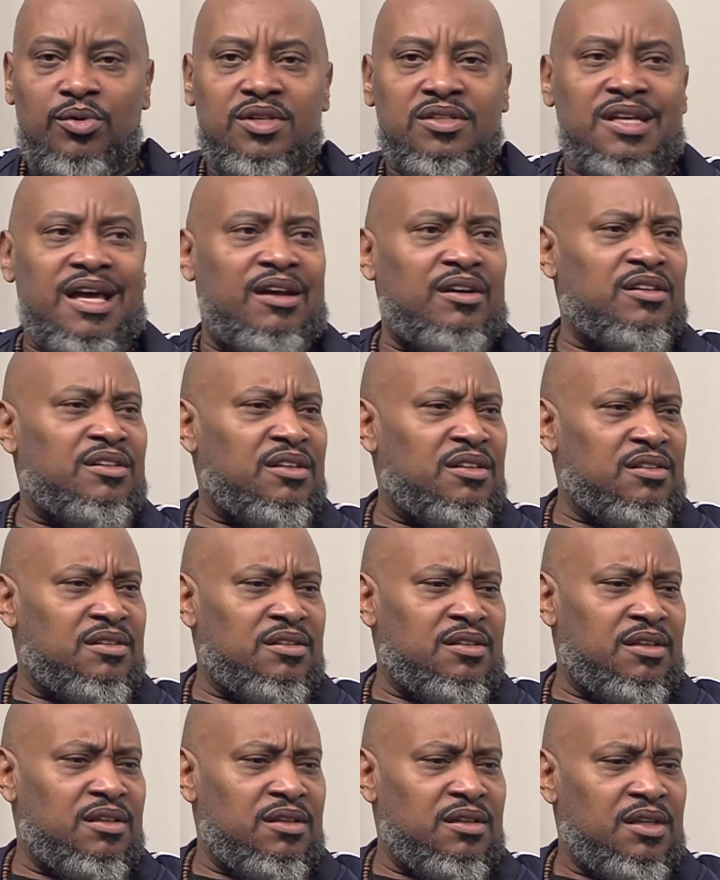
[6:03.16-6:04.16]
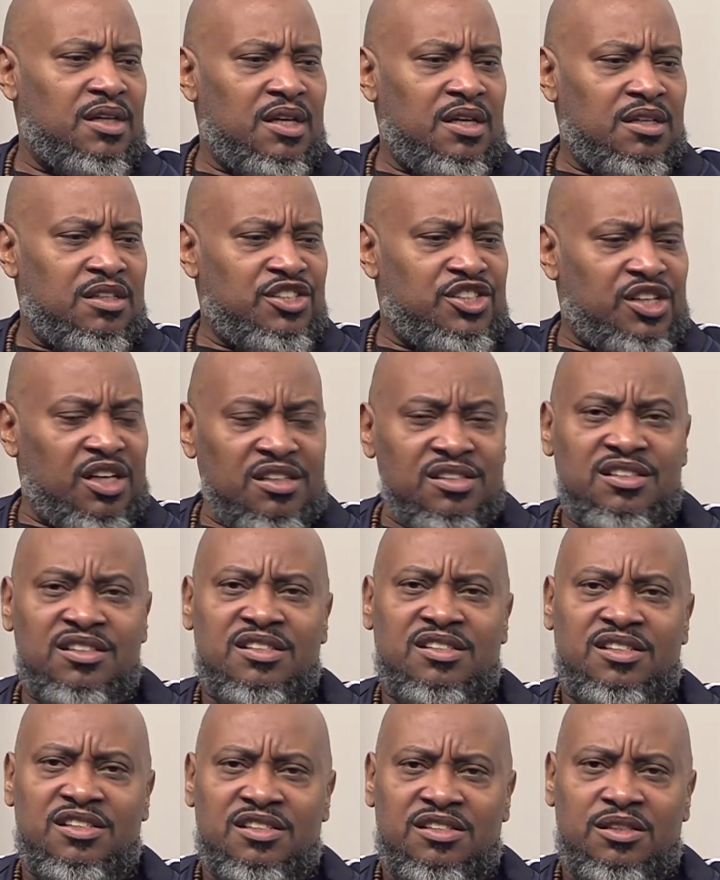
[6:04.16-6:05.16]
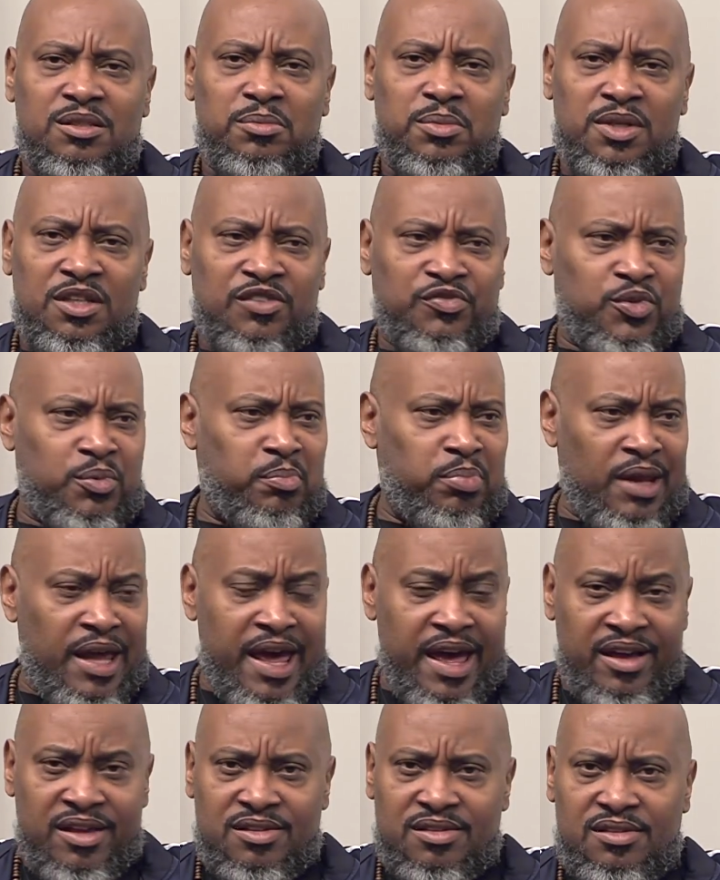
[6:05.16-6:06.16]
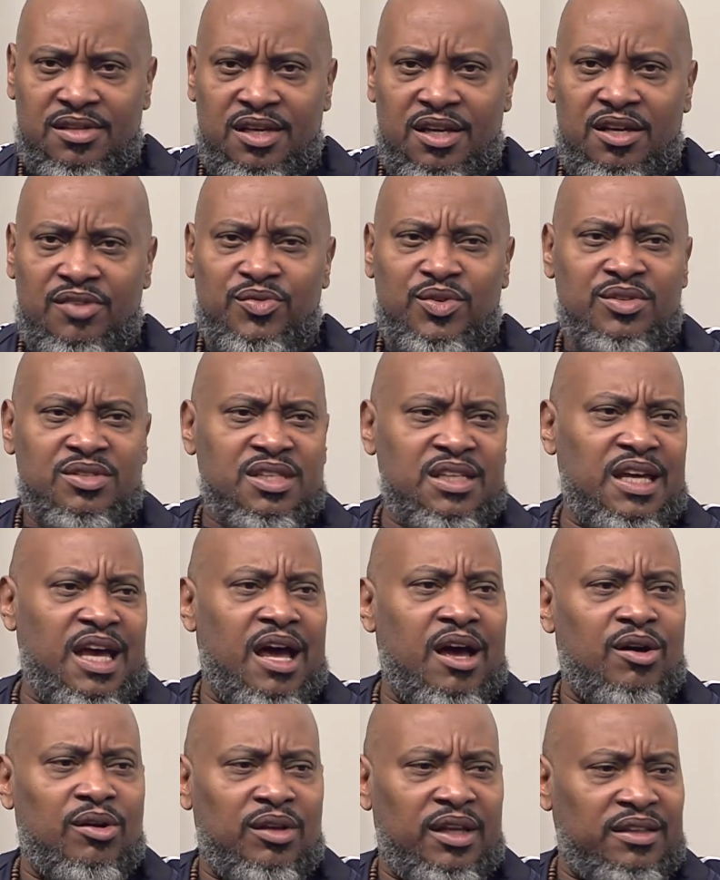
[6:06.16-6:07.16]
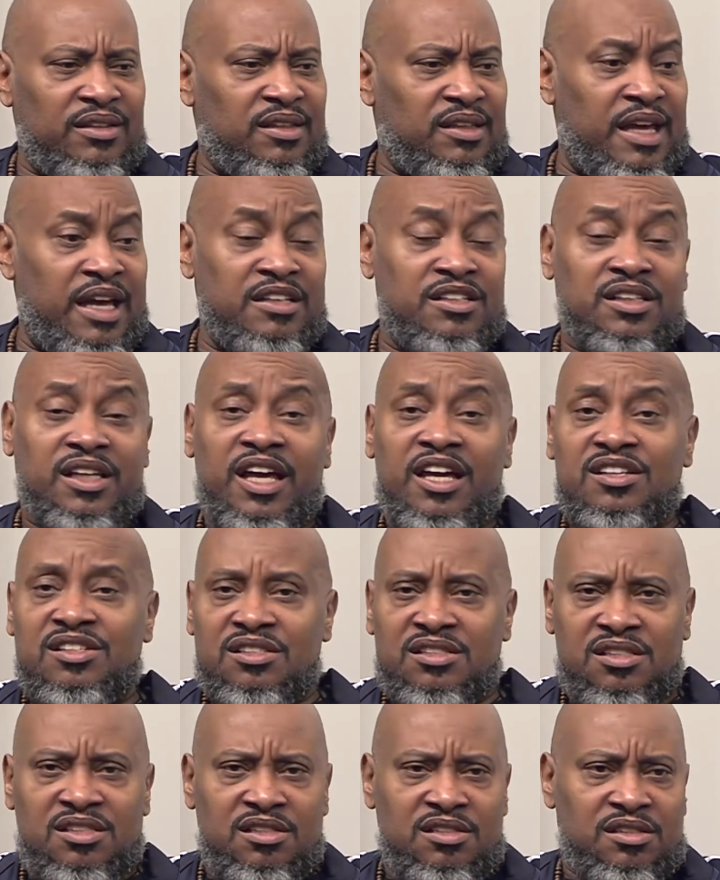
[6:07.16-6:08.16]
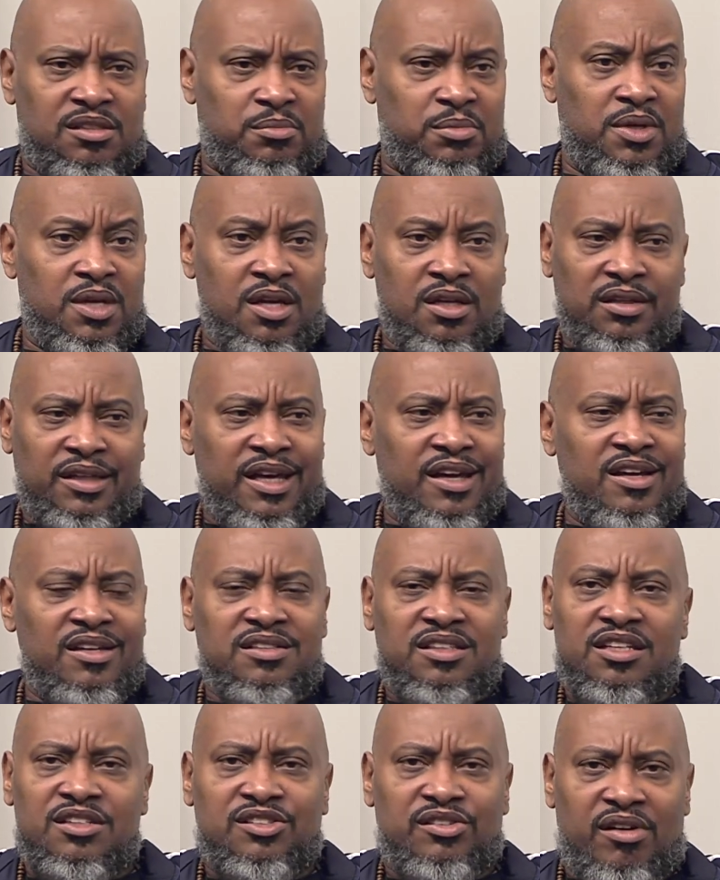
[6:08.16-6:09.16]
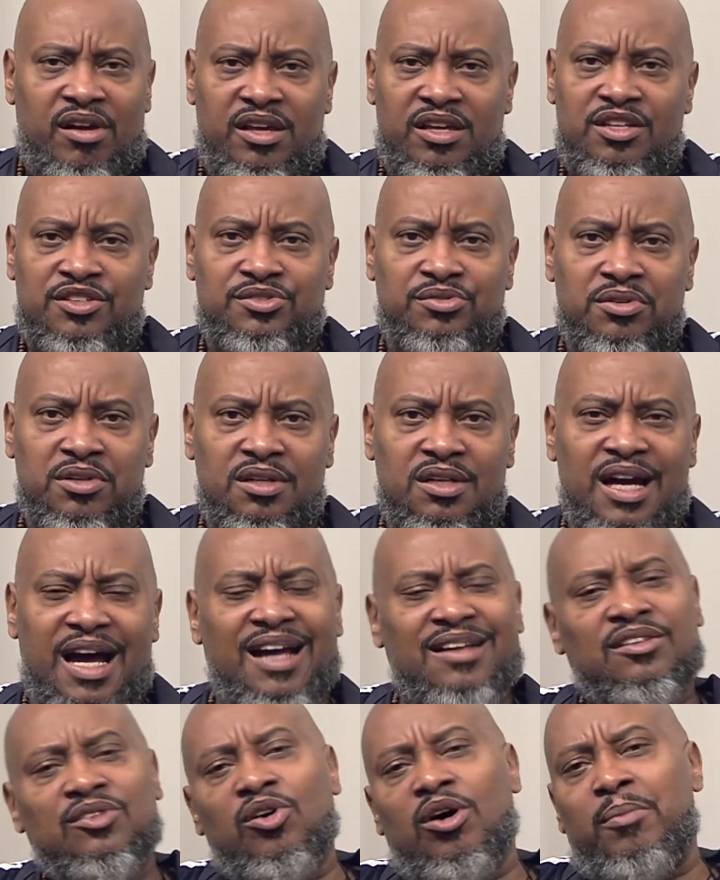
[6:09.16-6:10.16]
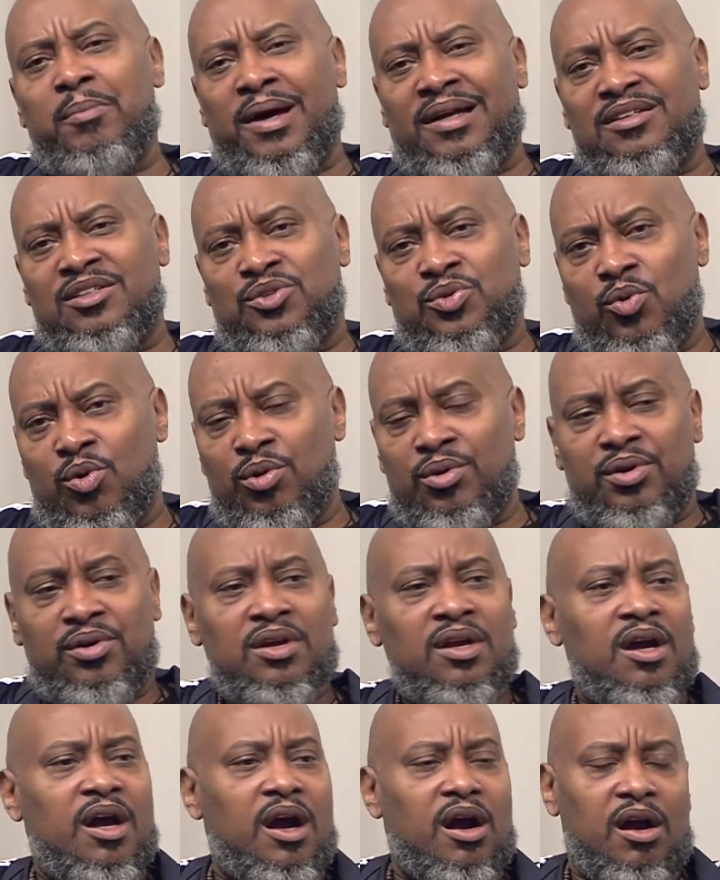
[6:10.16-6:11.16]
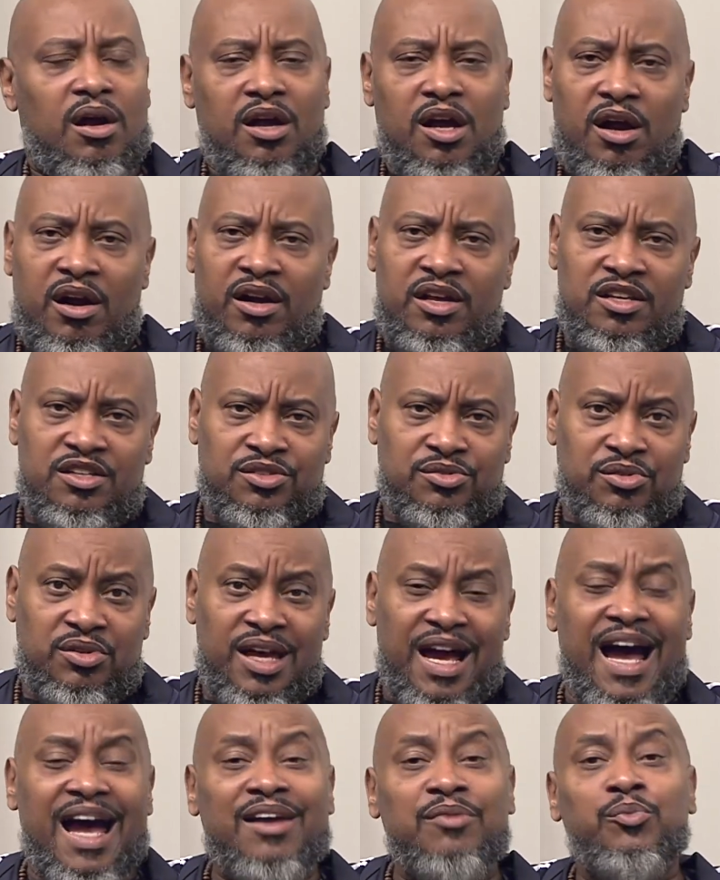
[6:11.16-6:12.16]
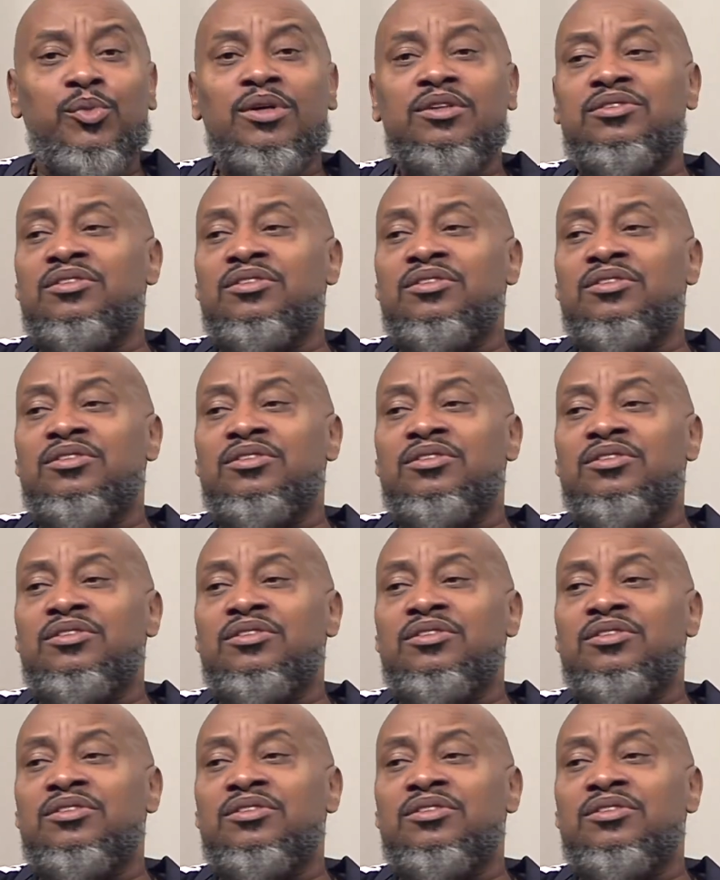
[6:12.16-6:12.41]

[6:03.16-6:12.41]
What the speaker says: how the justice system is for blacks, if you see how like the education system, they ain't teaching our history. I taught my daughter our history. I went to